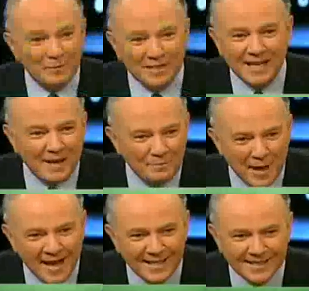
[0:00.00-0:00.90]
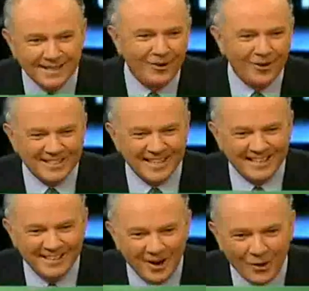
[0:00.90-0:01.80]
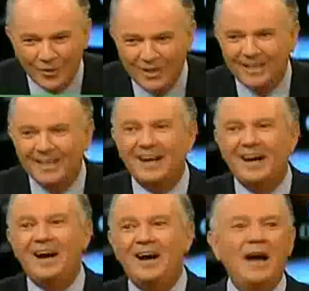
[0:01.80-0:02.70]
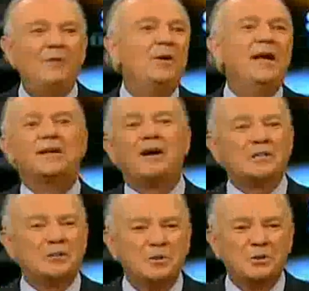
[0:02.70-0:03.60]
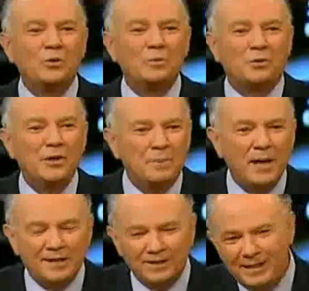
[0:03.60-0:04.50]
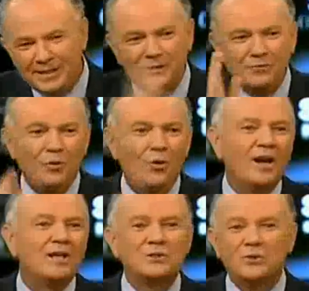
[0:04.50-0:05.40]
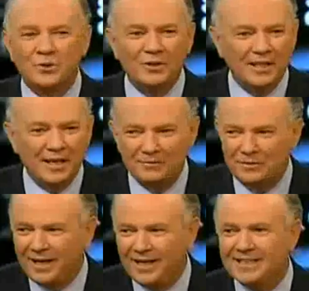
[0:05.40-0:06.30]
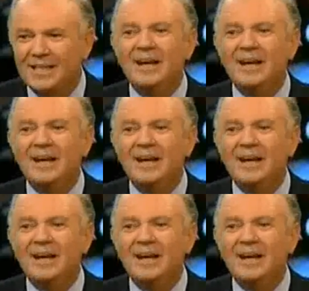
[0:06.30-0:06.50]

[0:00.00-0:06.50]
them to 10 banks, and they all said no. We had customers who would prepay the lease in full, and I still couldn't get it financed.